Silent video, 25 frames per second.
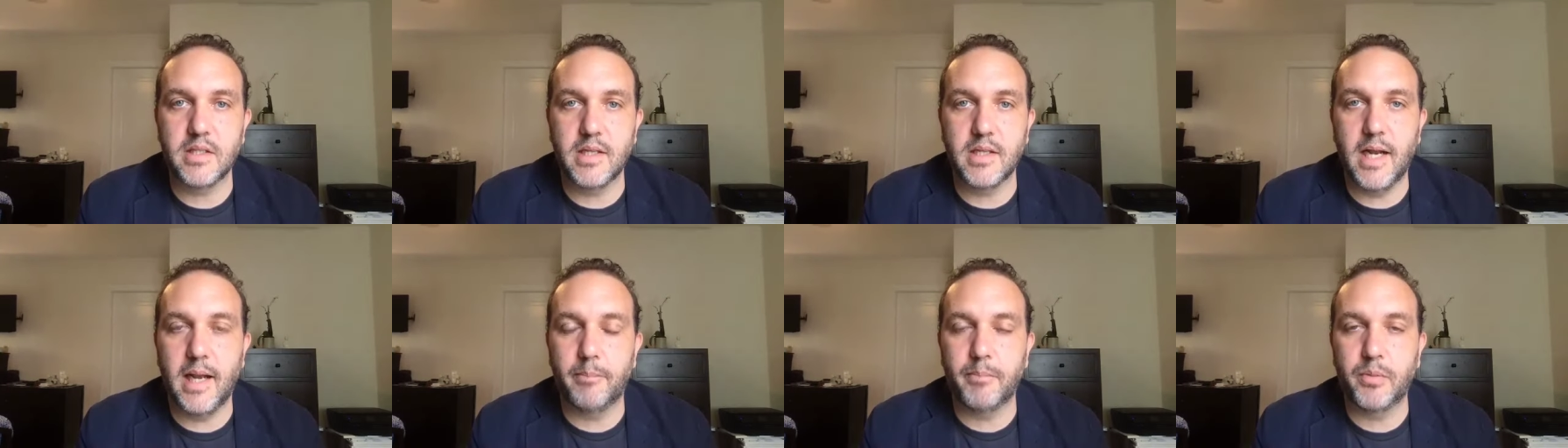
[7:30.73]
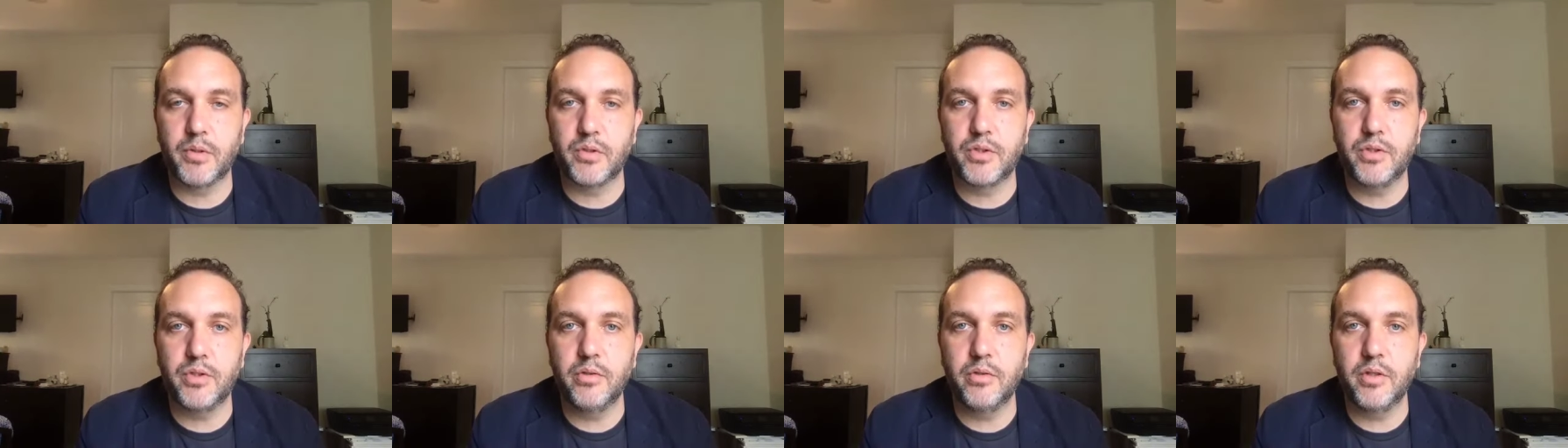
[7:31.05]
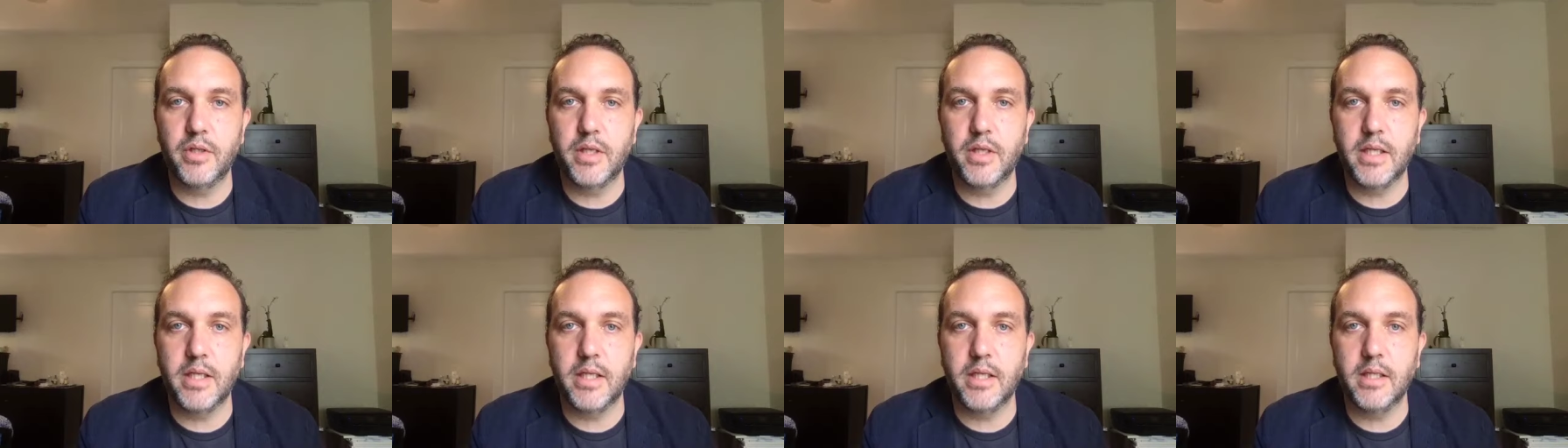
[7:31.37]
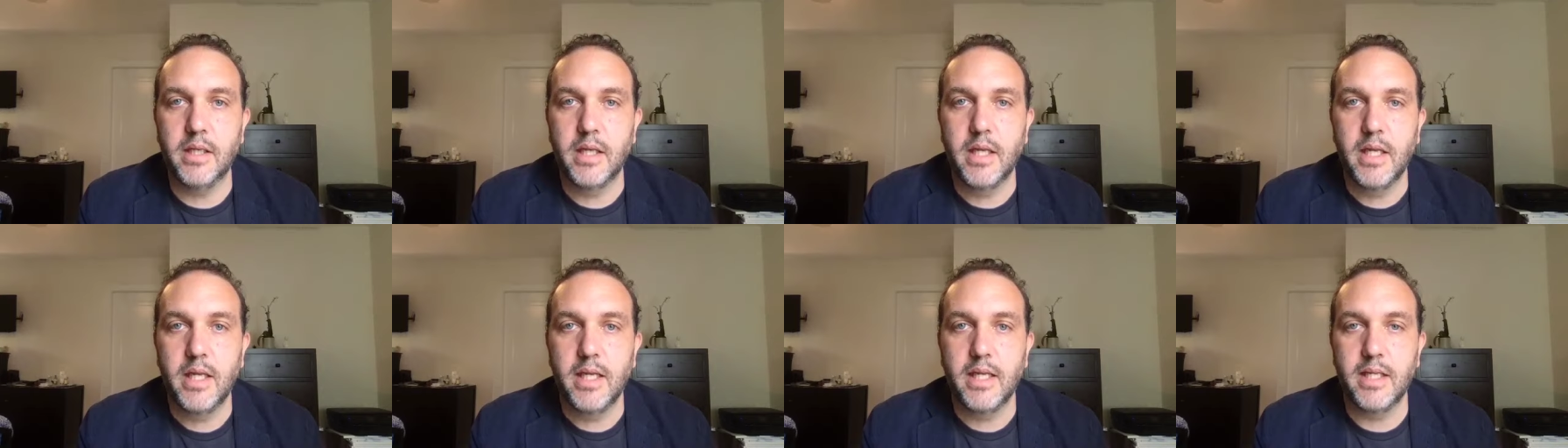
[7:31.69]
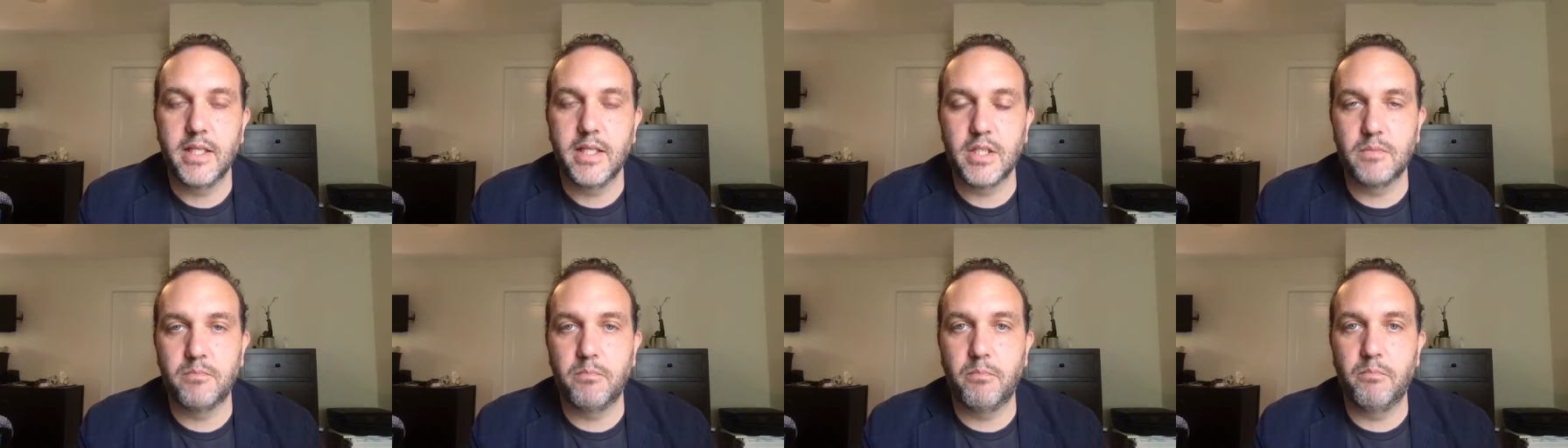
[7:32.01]
an opportunity
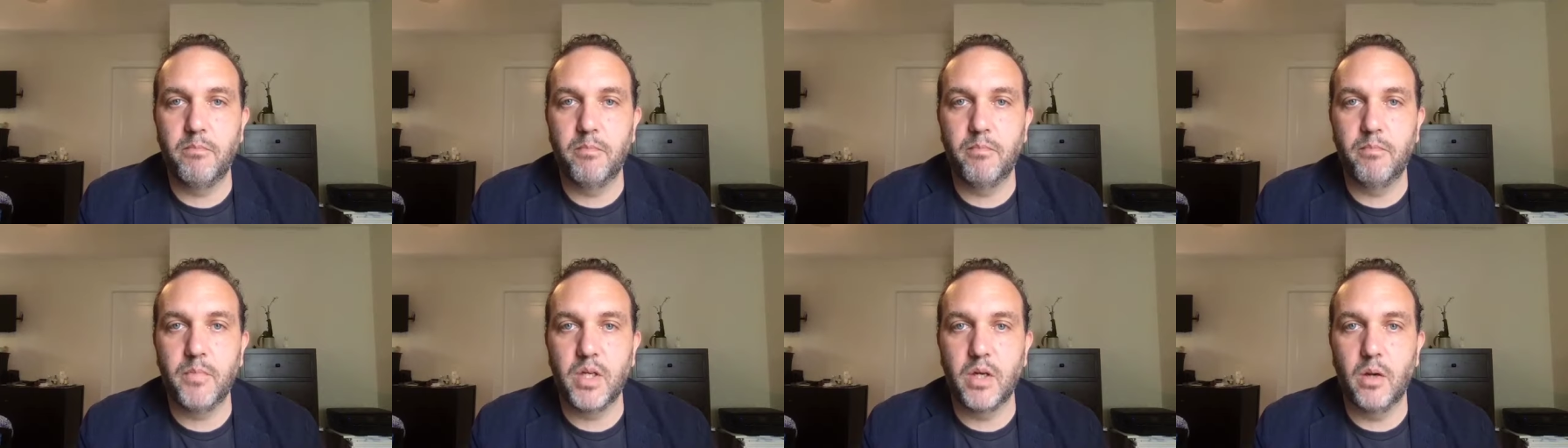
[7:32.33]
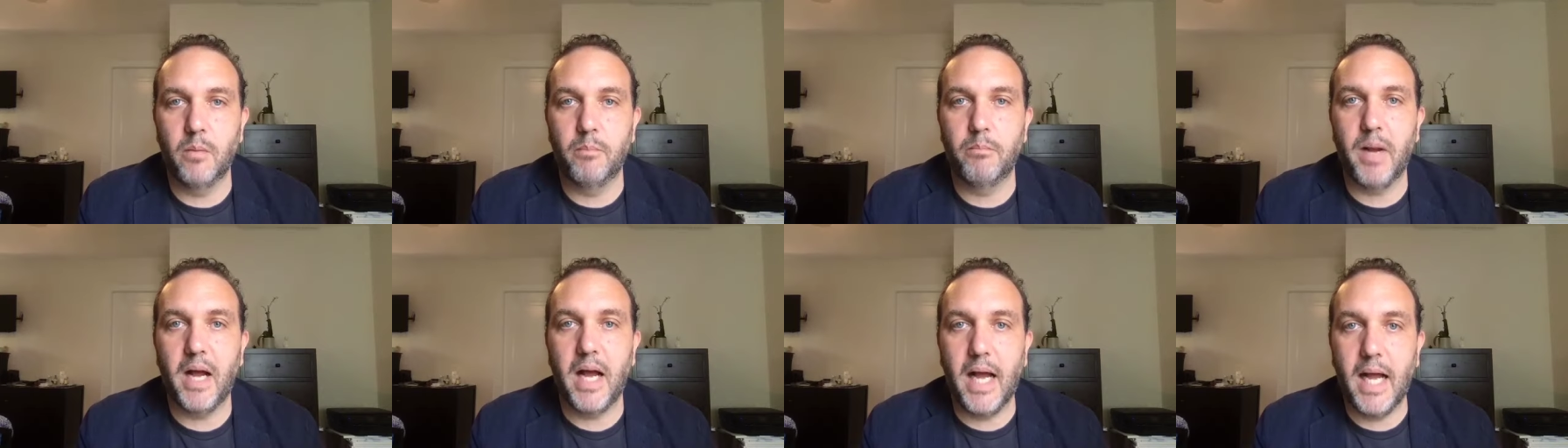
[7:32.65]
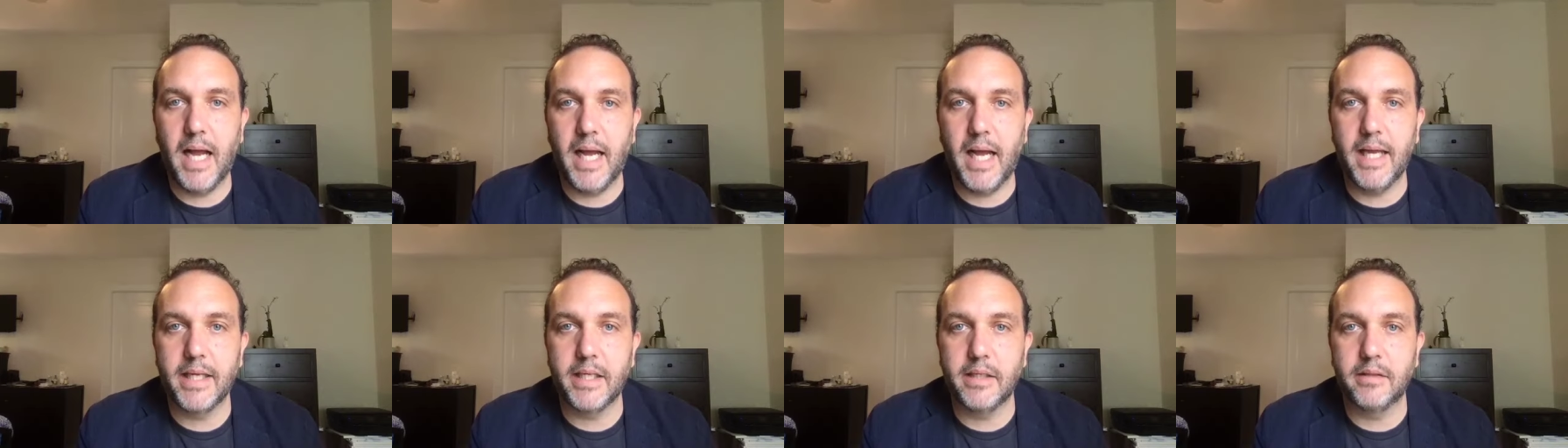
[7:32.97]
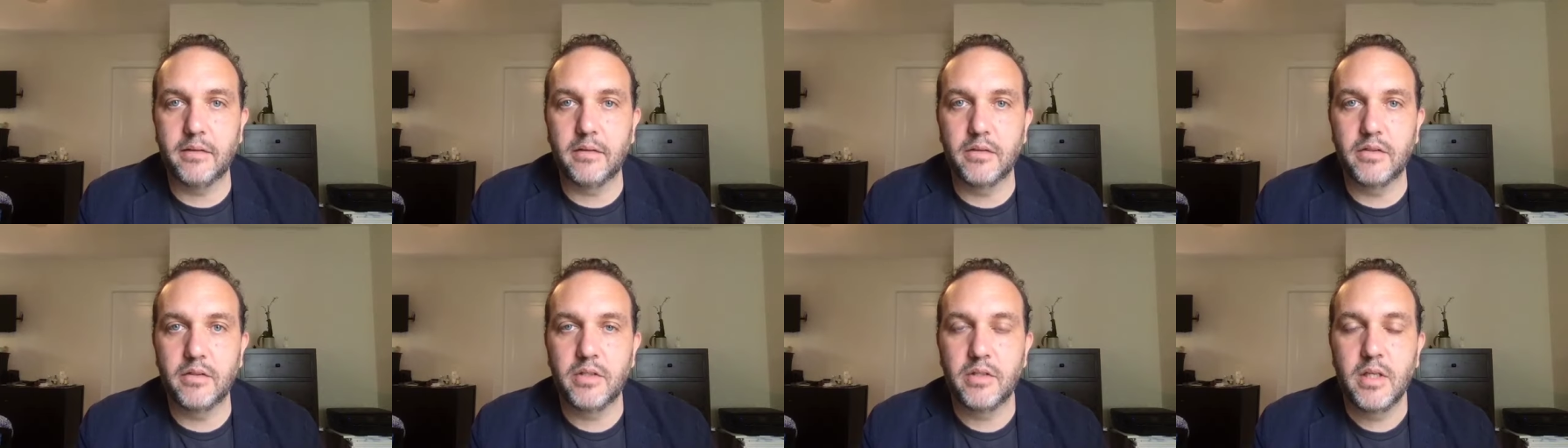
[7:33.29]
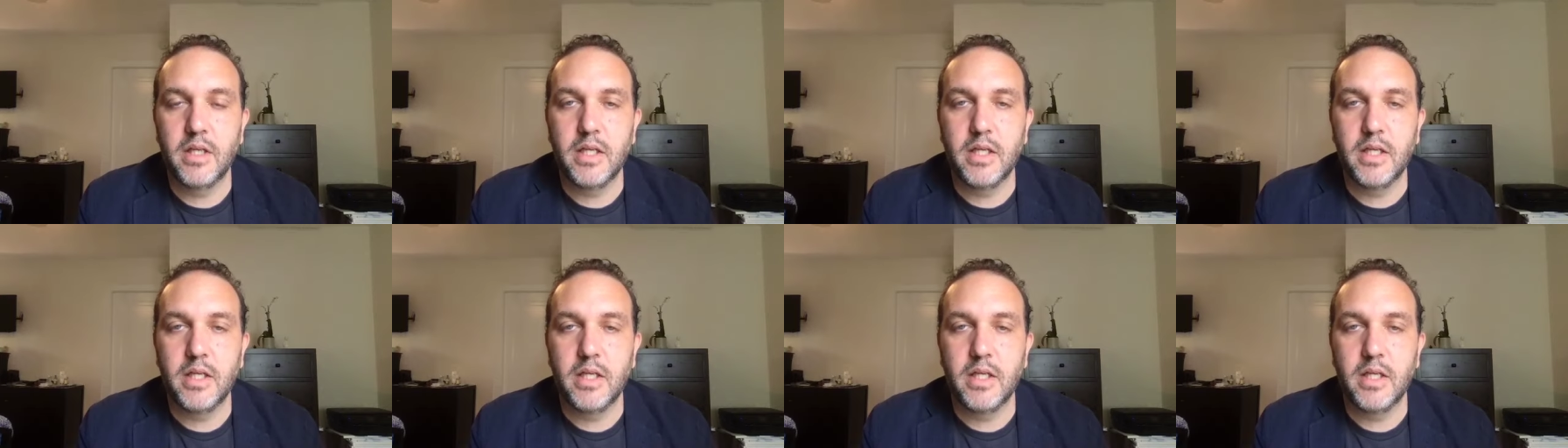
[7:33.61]
is, you know, behind